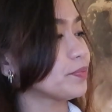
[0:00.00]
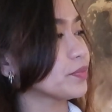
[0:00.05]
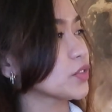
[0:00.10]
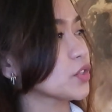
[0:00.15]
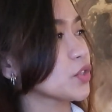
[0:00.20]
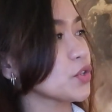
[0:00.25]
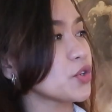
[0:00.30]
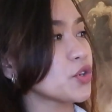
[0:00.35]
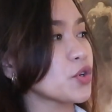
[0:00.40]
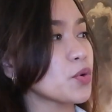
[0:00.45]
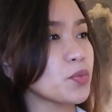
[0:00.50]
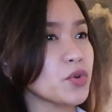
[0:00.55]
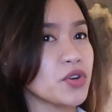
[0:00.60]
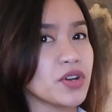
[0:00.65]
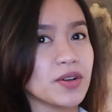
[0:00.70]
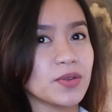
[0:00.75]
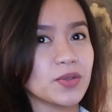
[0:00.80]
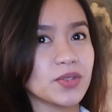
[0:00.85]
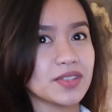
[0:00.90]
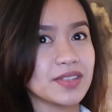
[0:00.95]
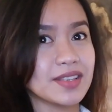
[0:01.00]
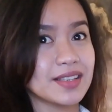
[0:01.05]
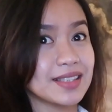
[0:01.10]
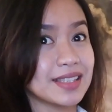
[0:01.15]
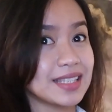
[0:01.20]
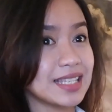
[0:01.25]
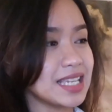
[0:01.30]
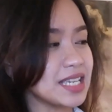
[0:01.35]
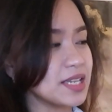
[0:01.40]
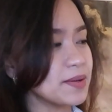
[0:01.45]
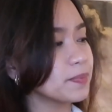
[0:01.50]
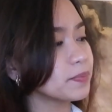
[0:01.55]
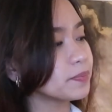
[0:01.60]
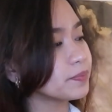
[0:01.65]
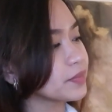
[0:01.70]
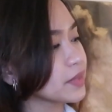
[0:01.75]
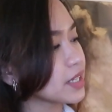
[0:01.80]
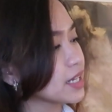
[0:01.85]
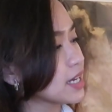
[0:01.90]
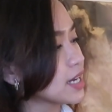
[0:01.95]
So you don't pronounce the Z.
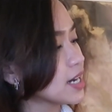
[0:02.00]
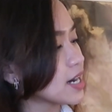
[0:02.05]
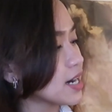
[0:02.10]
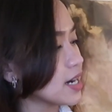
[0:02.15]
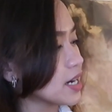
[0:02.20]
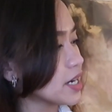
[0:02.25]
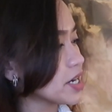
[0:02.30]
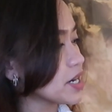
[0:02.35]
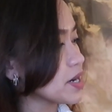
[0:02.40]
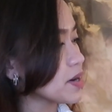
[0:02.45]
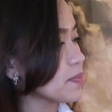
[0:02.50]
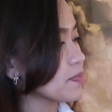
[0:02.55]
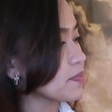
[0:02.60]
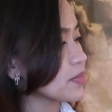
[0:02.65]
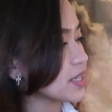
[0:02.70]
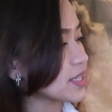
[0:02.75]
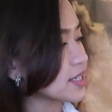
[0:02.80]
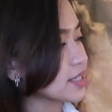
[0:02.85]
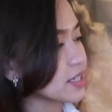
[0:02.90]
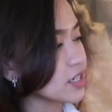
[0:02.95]
It's